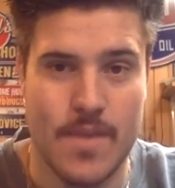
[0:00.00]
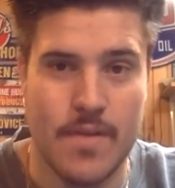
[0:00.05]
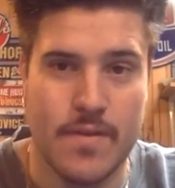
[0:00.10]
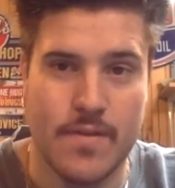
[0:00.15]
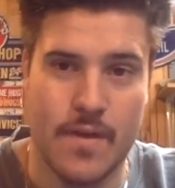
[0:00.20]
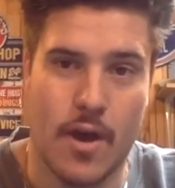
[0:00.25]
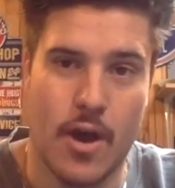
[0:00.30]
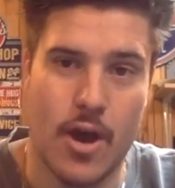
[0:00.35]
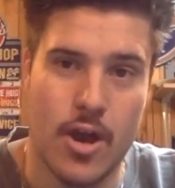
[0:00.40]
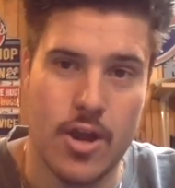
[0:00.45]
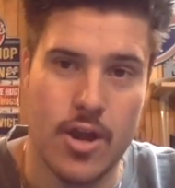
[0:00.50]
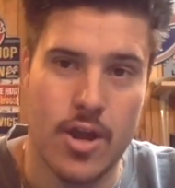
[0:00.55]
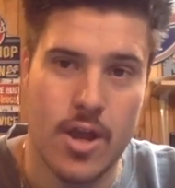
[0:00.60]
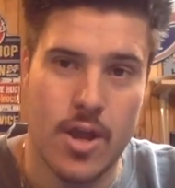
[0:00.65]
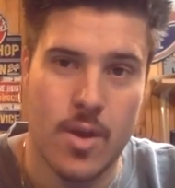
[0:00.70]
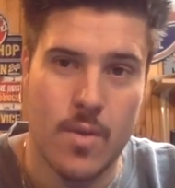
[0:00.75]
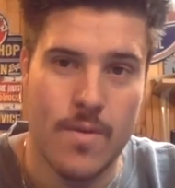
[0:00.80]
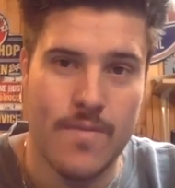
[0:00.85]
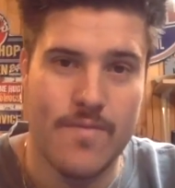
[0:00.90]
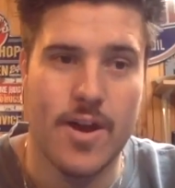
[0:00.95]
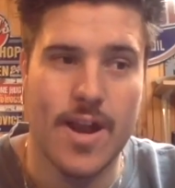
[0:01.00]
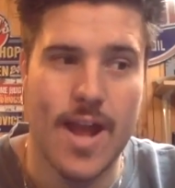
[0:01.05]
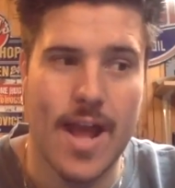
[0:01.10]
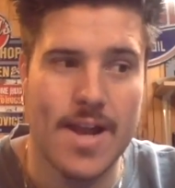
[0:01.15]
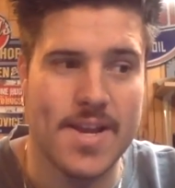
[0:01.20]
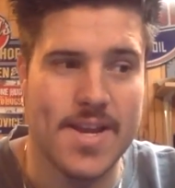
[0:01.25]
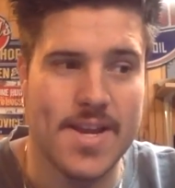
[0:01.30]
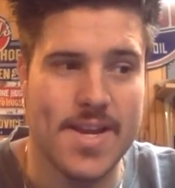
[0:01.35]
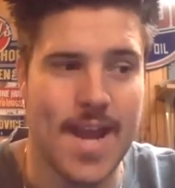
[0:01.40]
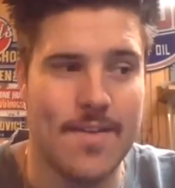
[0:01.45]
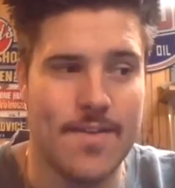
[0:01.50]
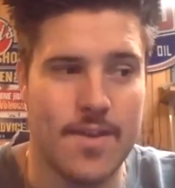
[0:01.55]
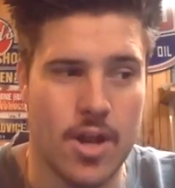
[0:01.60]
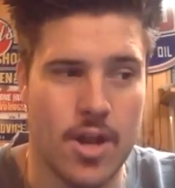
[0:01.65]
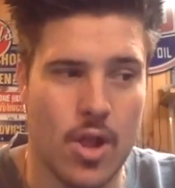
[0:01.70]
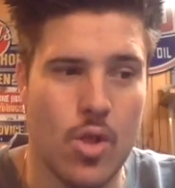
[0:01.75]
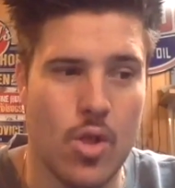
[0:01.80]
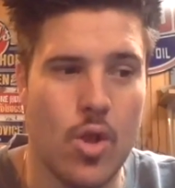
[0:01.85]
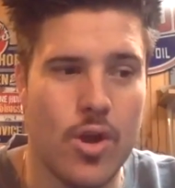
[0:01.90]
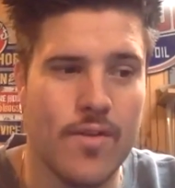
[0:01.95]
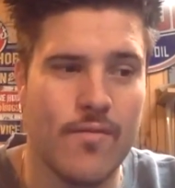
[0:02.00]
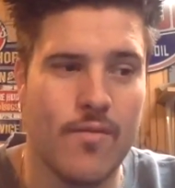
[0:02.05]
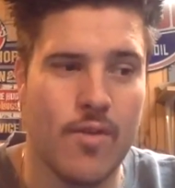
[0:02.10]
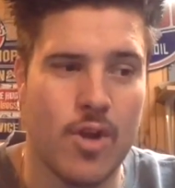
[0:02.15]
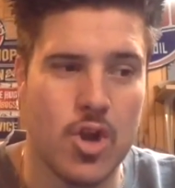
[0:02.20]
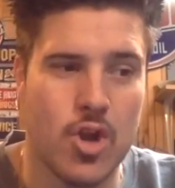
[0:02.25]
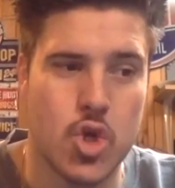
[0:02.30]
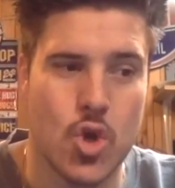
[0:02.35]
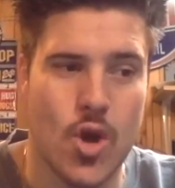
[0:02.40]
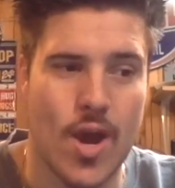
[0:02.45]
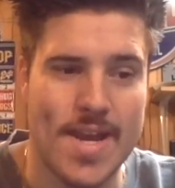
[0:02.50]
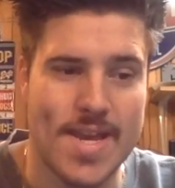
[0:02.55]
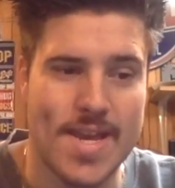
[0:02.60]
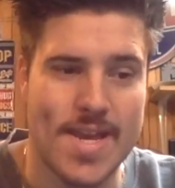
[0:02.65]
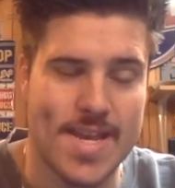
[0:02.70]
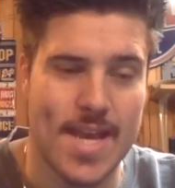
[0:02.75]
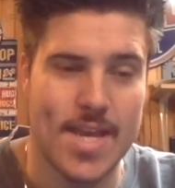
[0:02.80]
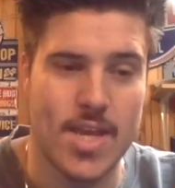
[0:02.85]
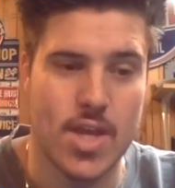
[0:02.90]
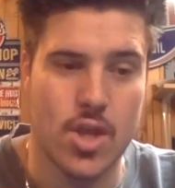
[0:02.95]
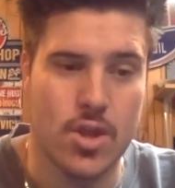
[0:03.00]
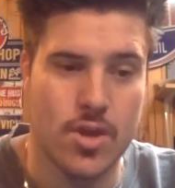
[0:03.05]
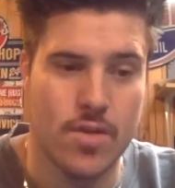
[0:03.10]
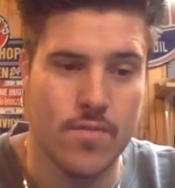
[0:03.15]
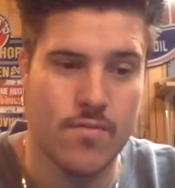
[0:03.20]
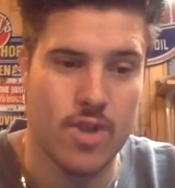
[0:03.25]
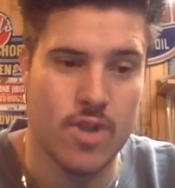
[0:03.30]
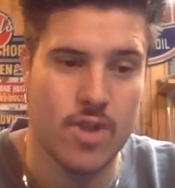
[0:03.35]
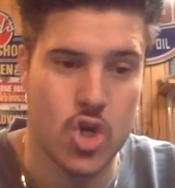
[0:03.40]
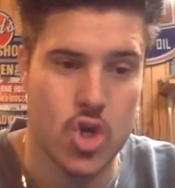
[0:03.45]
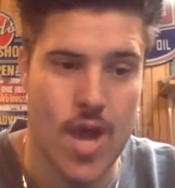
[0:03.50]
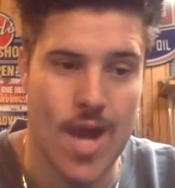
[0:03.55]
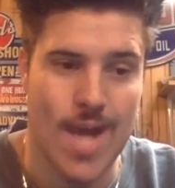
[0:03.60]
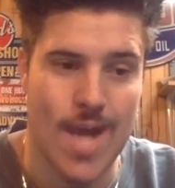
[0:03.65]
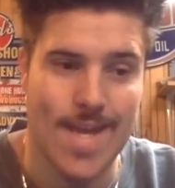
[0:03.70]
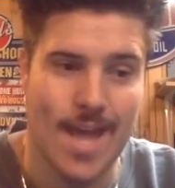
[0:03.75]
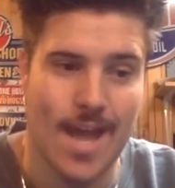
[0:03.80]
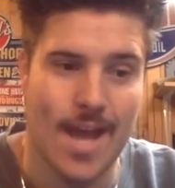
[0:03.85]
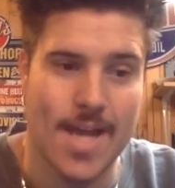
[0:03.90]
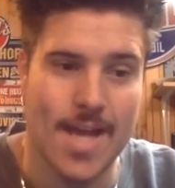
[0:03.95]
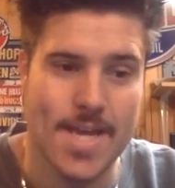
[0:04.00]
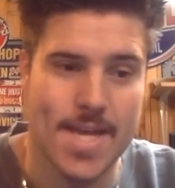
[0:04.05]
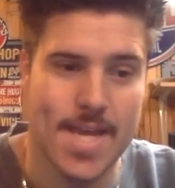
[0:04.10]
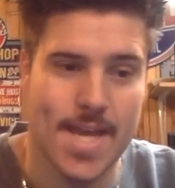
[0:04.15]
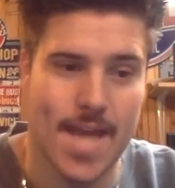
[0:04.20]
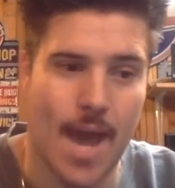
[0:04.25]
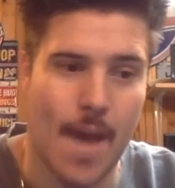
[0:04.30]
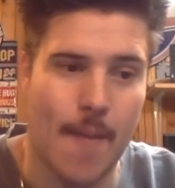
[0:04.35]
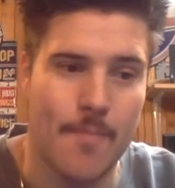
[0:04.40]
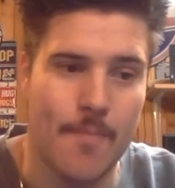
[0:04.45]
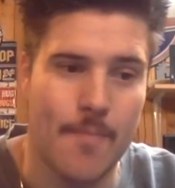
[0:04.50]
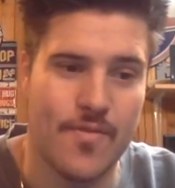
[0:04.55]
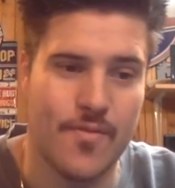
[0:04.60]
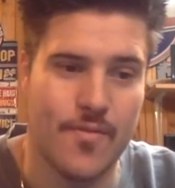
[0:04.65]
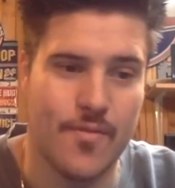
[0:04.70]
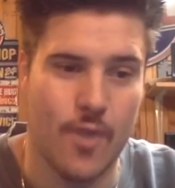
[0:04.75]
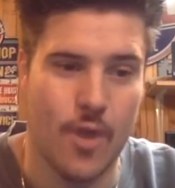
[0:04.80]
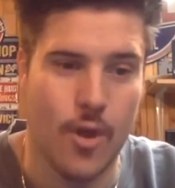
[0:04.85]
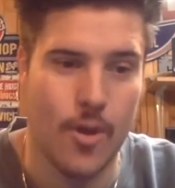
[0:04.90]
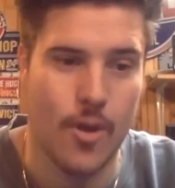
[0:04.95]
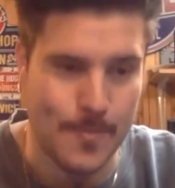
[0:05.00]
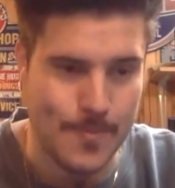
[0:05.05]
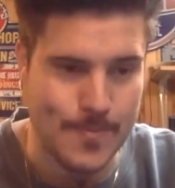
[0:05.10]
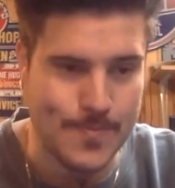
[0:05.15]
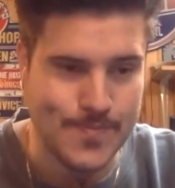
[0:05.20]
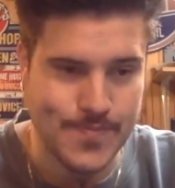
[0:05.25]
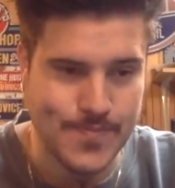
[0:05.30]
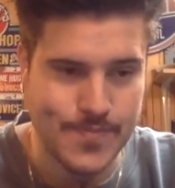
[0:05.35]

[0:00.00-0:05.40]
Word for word: So, we've got to understand that a lot of what Dre says, a lot of what Dre does comes from